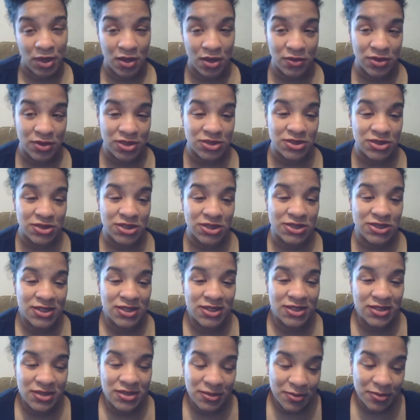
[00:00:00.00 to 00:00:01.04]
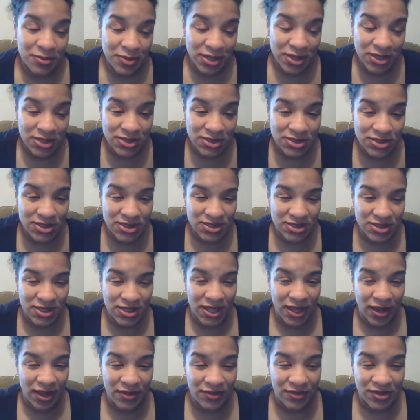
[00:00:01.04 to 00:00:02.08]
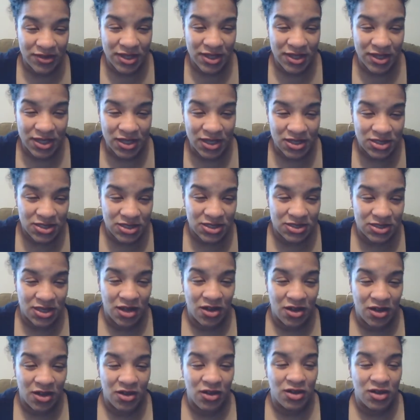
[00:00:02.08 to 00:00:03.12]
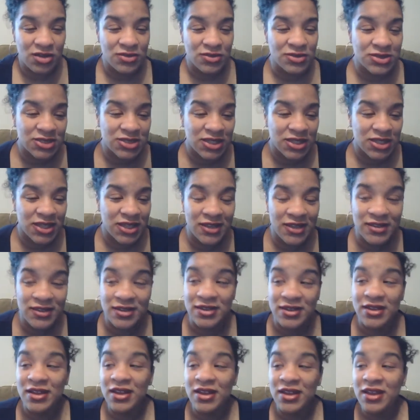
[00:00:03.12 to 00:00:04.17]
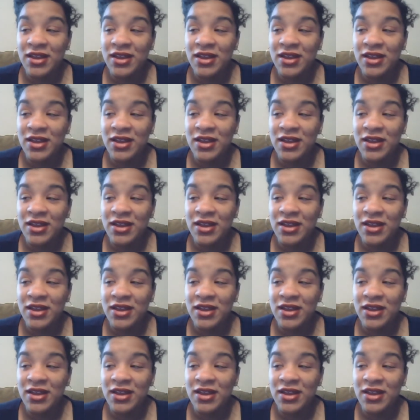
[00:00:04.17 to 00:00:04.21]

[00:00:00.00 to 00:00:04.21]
Once you get to the end of the pregnancy, it's like everything is just all close together.